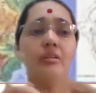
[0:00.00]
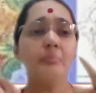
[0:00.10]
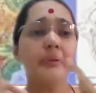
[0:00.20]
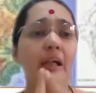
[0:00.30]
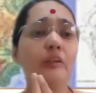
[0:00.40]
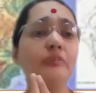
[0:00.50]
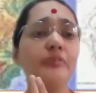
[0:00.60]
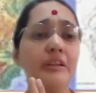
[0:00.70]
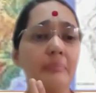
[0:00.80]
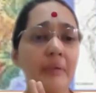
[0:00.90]
Brown
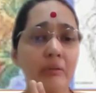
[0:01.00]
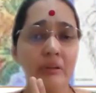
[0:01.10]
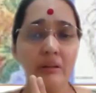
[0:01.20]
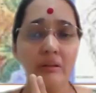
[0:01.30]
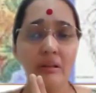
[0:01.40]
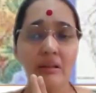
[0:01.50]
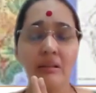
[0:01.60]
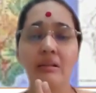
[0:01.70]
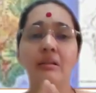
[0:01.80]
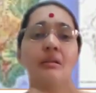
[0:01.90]
for the
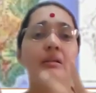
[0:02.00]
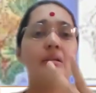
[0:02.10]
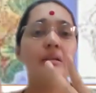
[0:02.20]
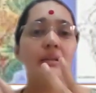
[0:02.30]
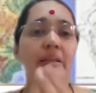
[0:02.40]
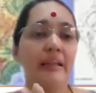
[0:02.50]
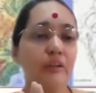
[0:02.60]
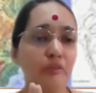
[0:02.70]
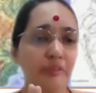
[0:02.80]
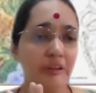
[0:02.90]
mountains,
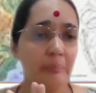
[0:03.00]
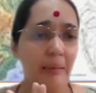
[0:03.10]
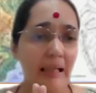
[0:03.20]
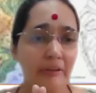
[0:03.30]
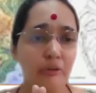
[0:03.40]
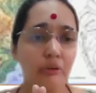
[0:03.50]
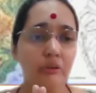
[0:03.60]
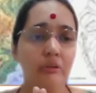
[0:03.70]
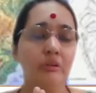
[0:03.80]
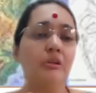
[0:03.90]
yellow for the
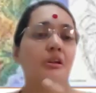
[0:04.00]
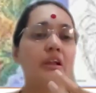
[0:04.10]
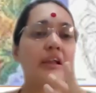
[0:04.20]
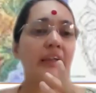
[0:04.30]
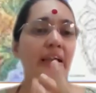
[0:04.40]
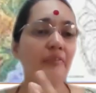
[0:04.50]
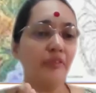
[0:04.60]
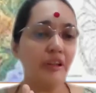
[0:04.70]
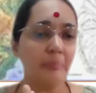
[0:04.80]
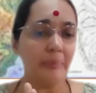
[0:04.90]
plateau, green
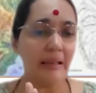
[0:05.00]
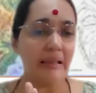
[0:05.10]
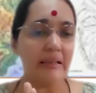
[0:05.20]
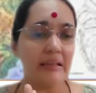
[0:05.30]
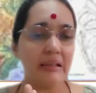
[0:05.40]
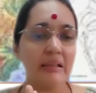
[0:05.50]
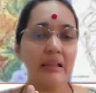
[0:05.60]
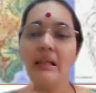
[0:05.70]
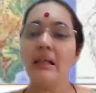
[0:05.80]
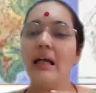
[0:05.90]
for the plains,
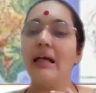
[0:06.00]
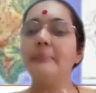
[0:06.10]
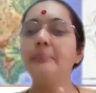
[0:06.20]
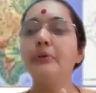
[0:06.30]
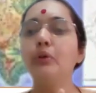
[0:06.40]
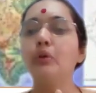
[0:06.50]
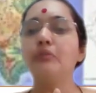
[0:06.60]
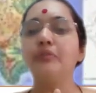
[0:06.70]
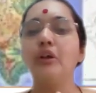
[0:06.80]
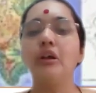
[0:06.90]
and
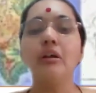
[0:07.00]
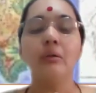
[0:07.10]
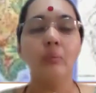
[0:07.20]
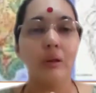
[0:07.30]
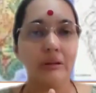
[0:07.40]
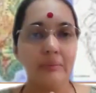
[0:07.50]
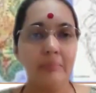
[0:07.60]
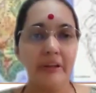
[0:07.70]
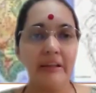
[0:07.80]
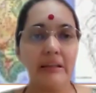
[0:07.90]
blue for water
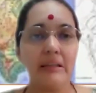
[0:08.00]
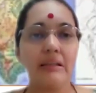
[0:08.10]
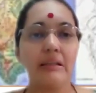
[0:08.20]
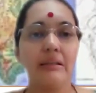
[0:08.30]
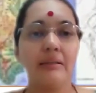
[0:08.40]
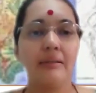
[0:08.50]
bodies.